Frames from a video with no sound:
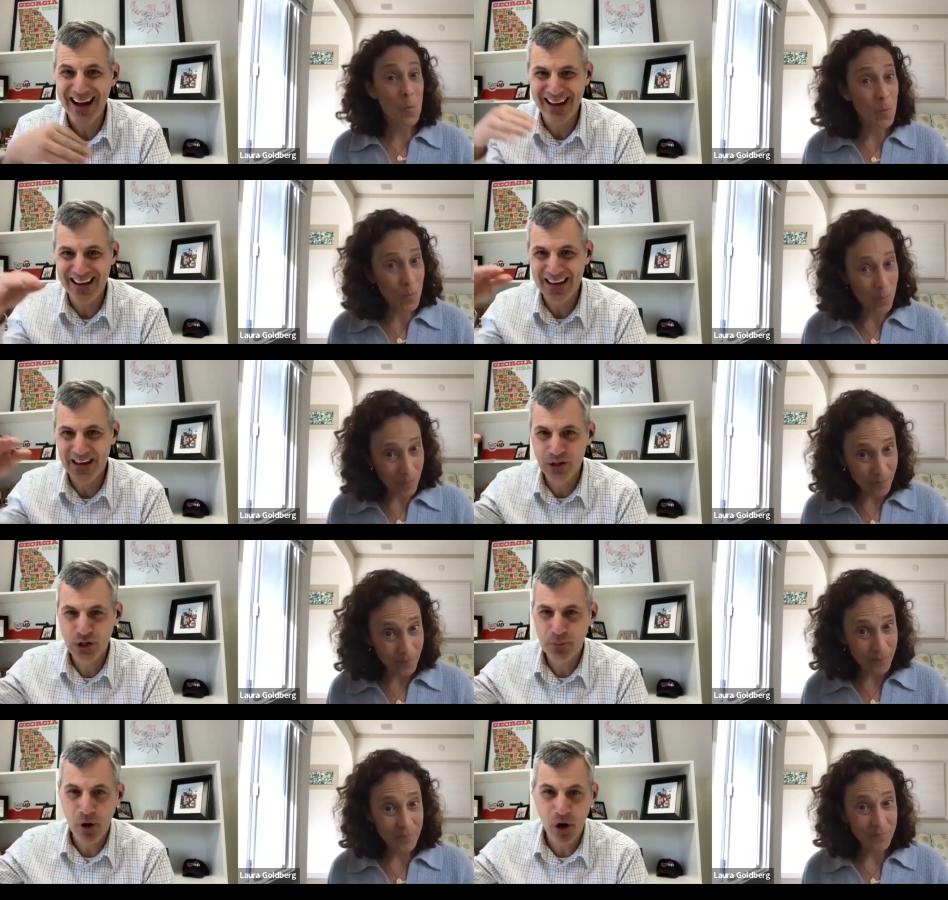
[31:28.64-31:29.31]
Speaker 1: a
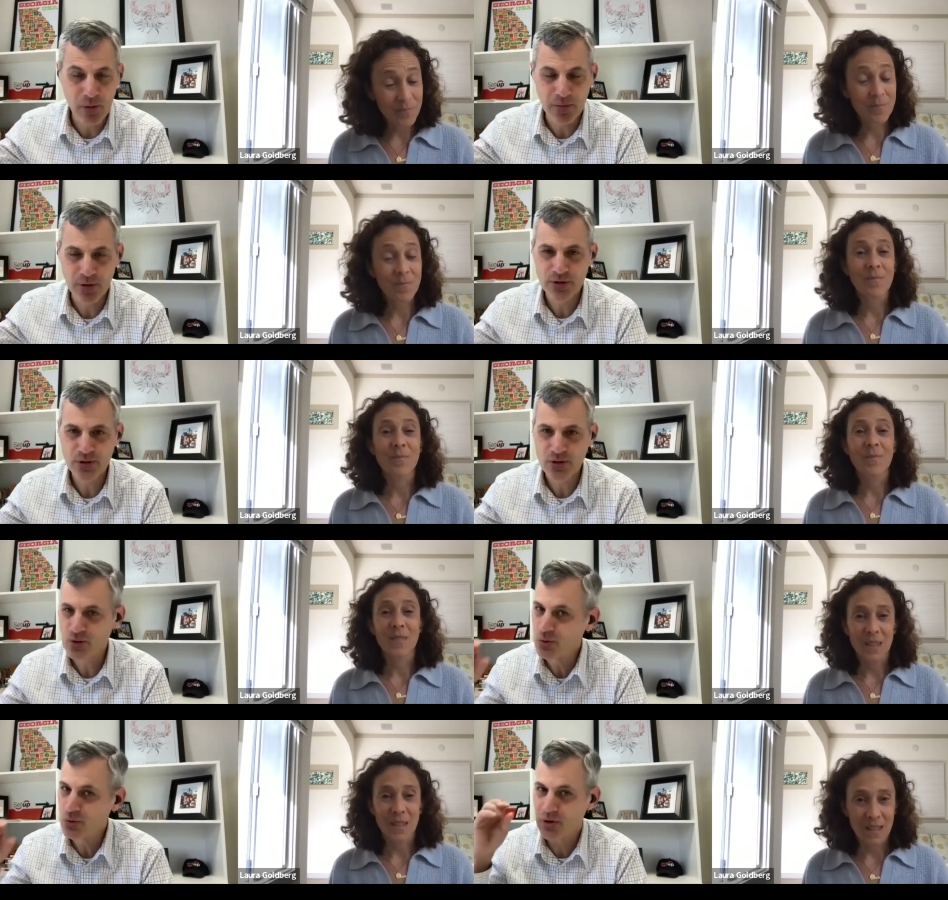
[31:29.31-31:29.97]
high-end department
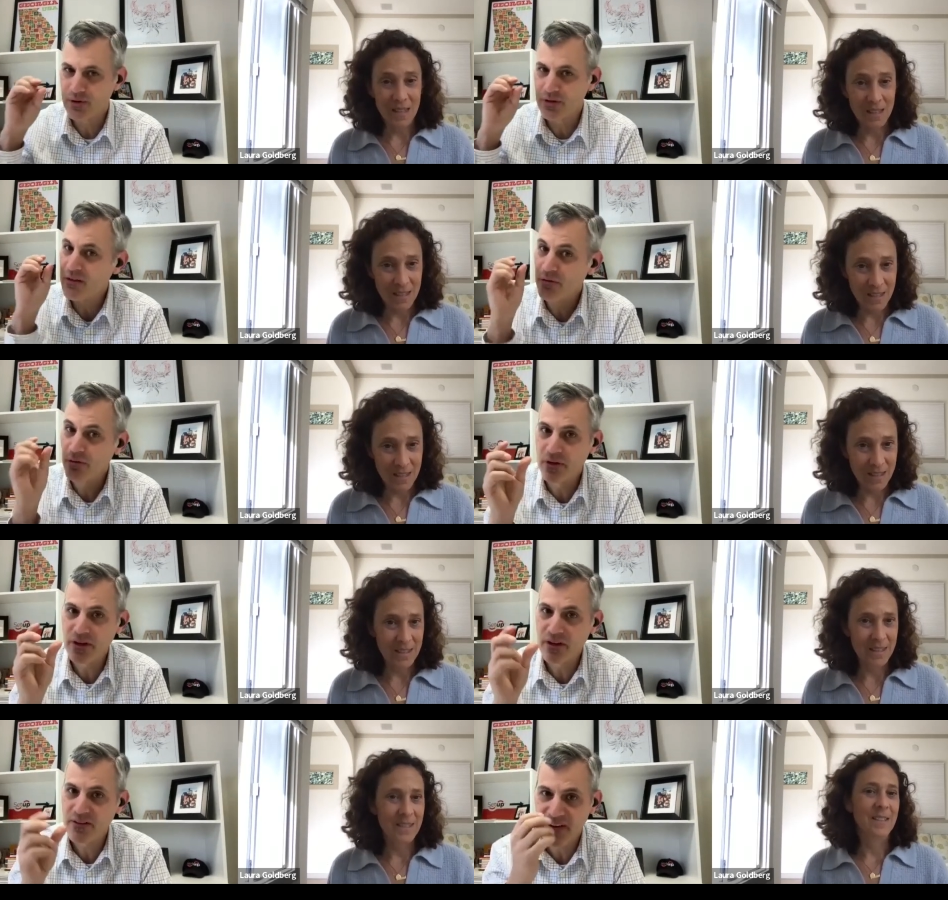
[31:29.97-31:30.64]
store. They've
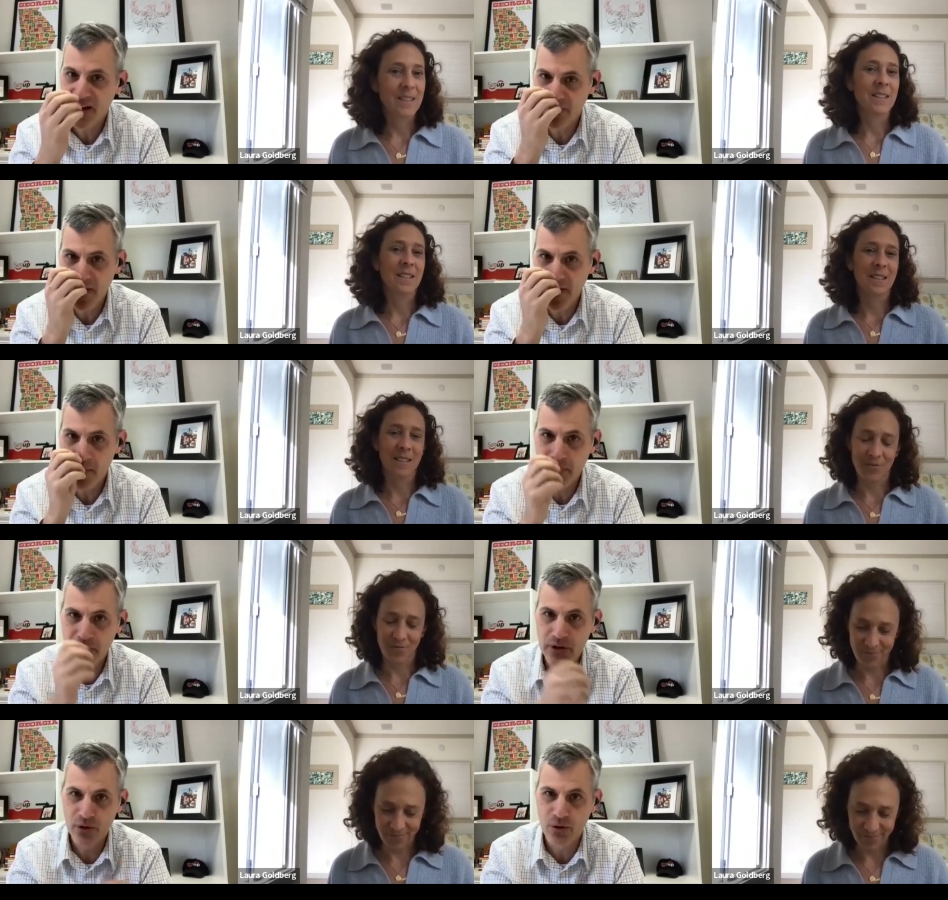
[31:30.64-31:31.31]
really found
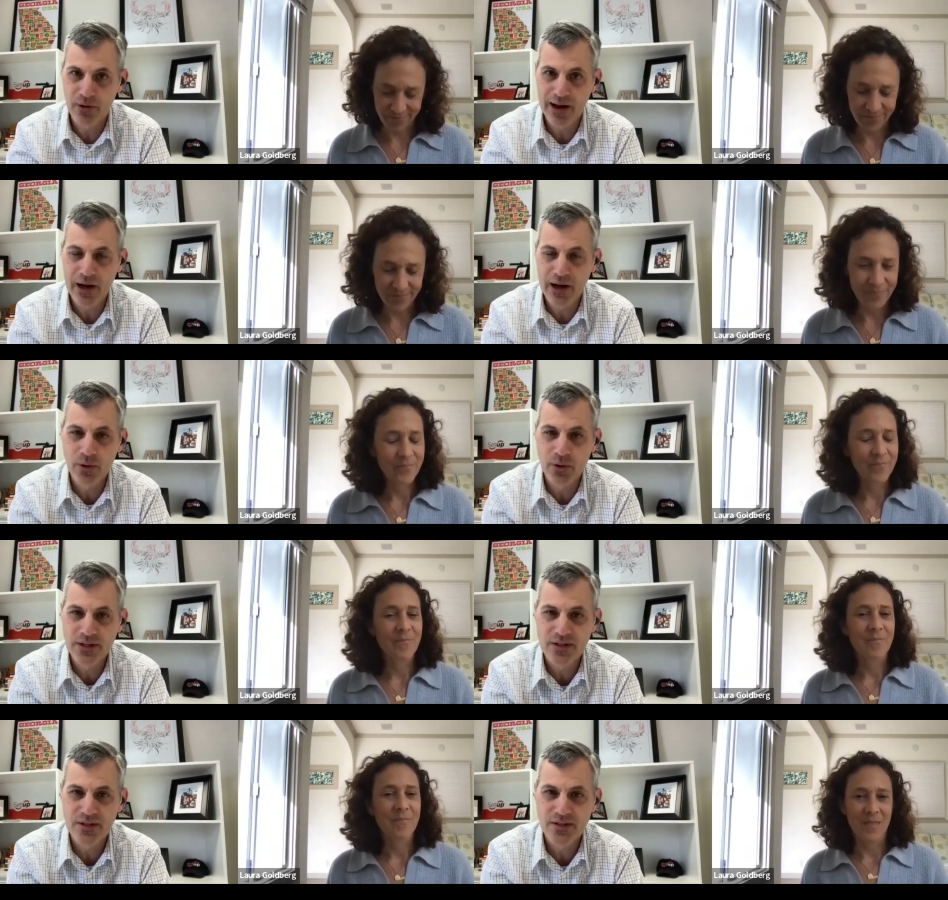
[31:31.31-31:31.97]
that middle
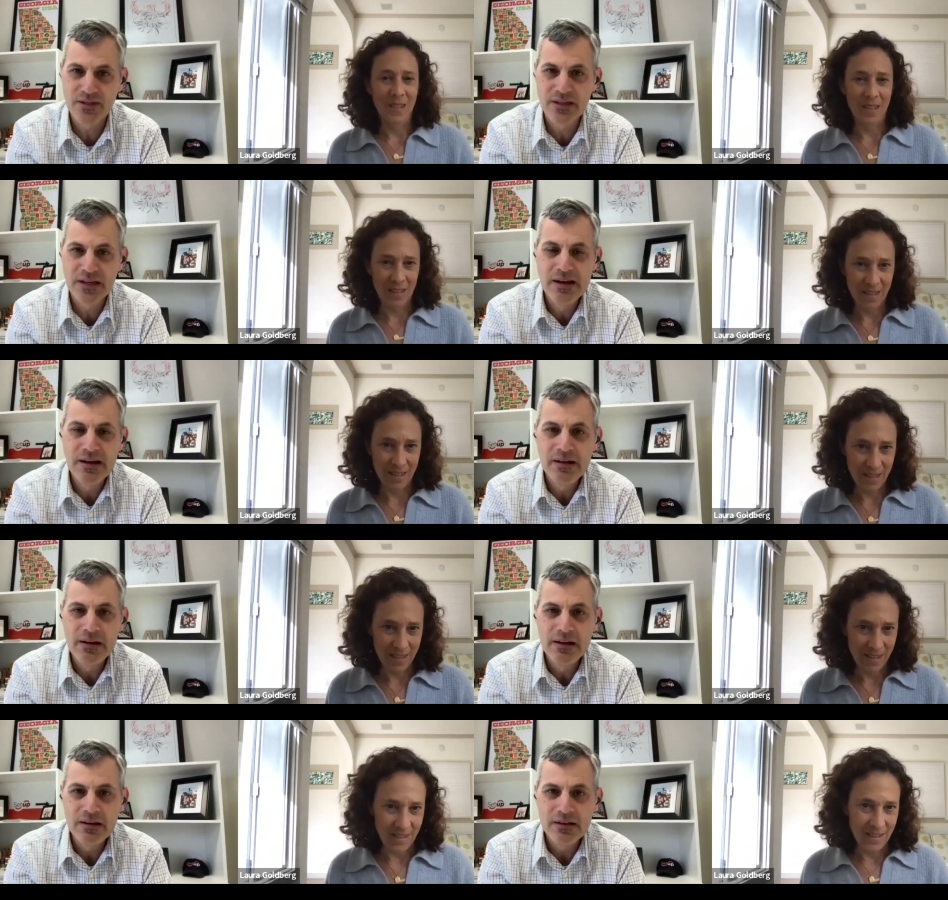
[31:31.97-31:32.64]
ground, which is,
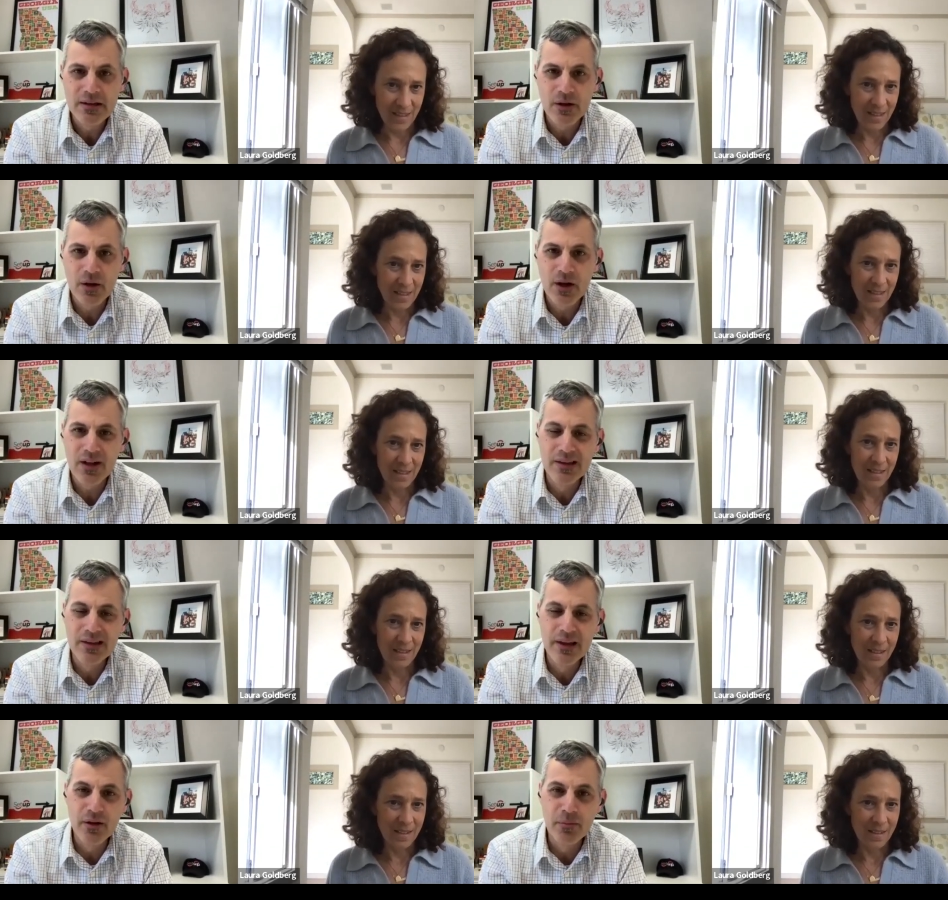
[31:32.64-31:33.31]
you know,
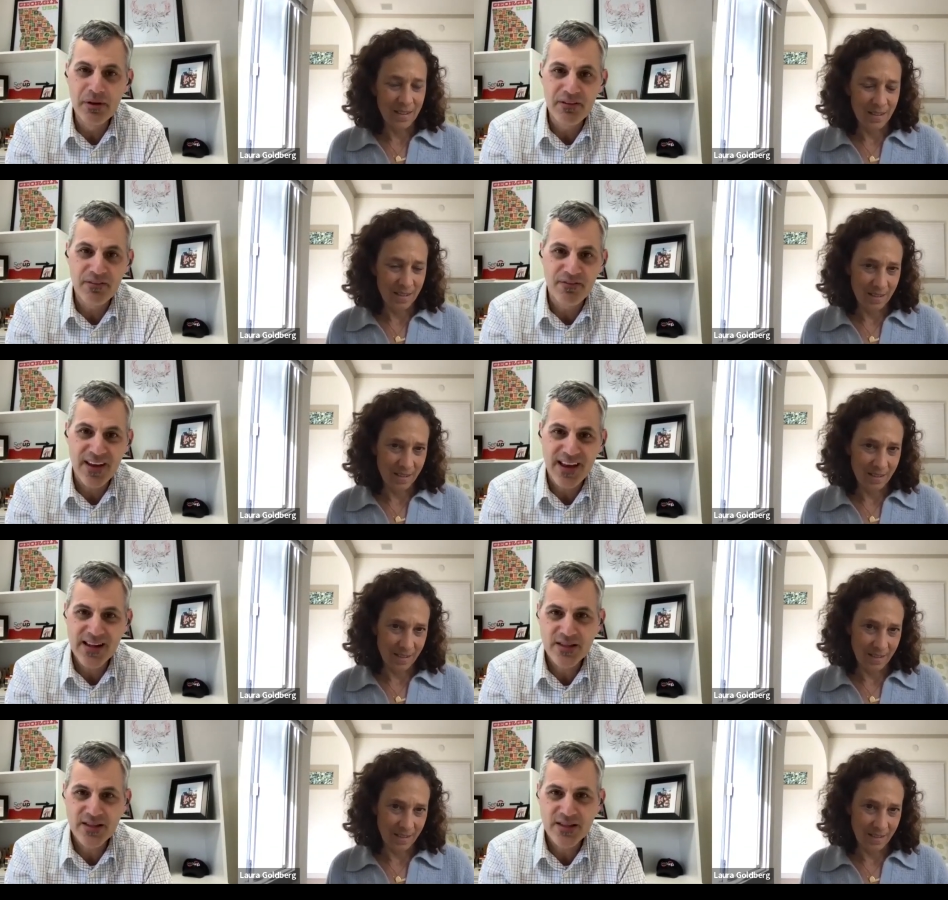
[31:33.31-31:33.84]
a little bit